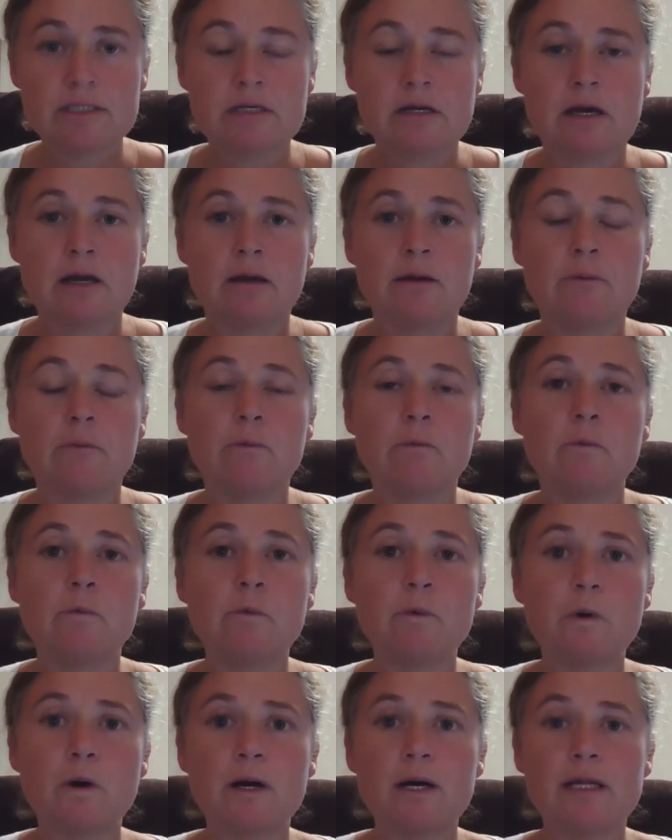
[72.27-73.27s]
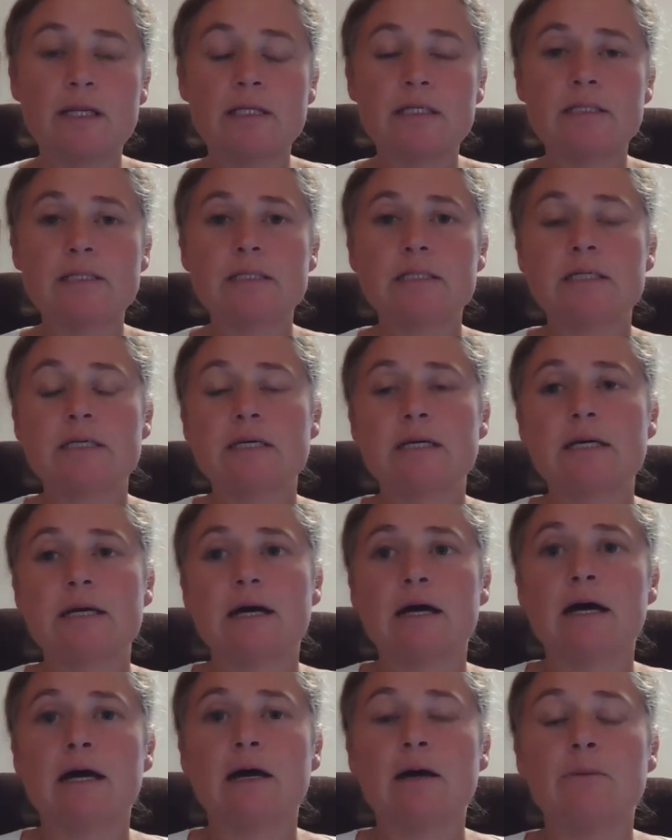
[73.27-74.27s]
One
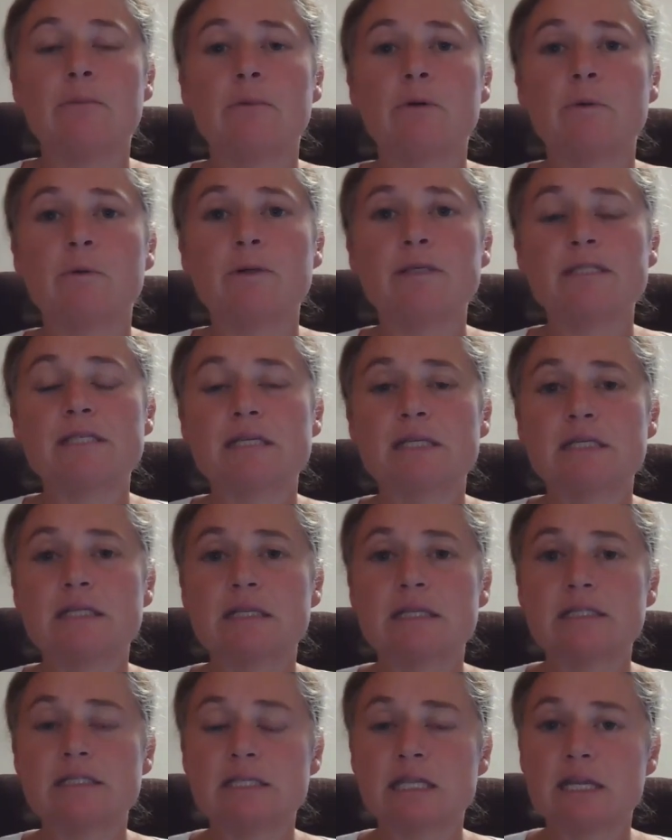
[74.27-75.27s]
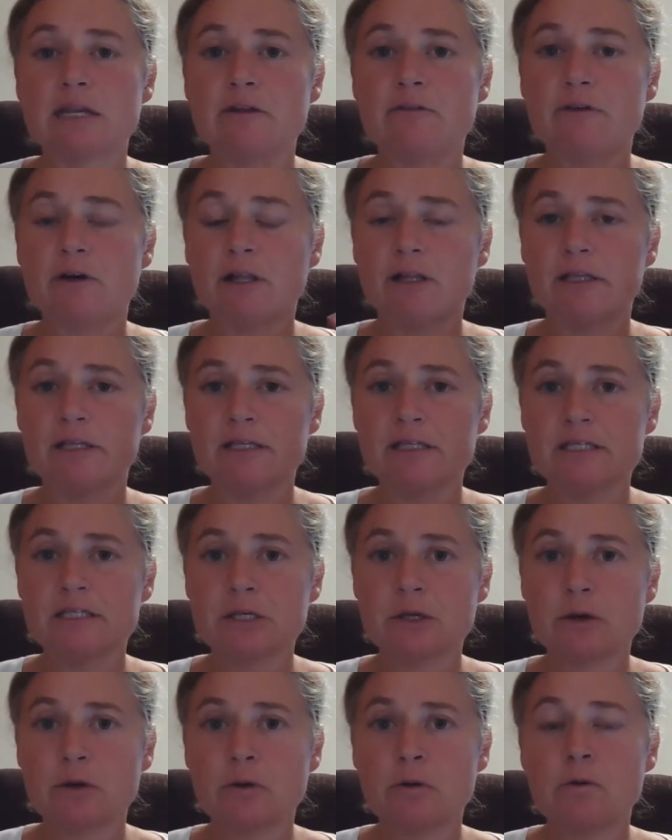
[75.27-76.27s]
was in the state of
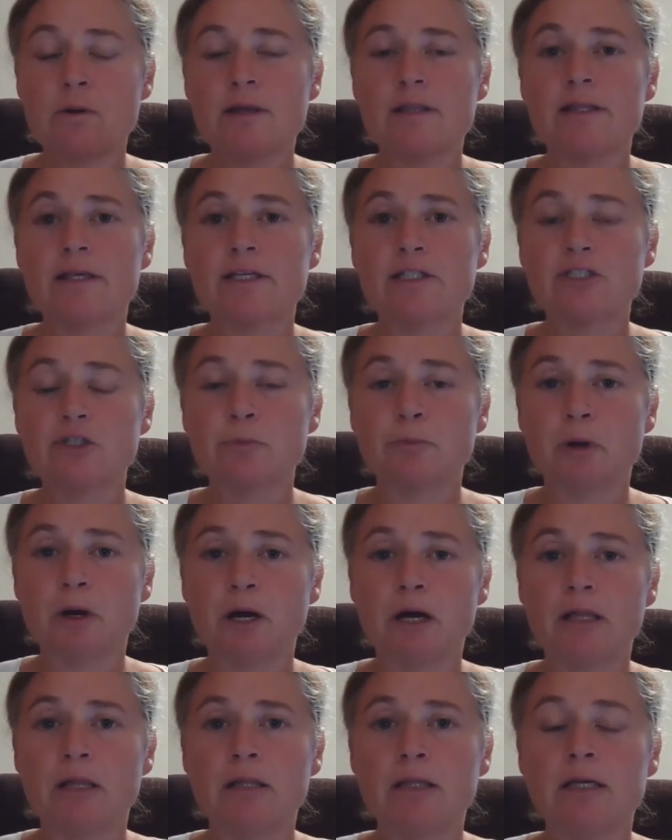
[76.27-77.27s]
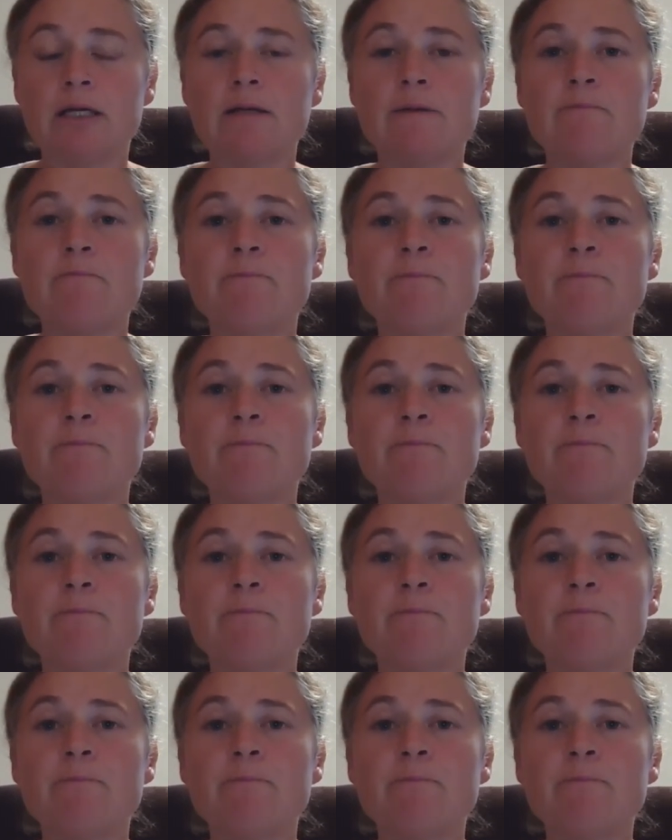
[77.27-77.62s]
Jalisco at Lake Chapala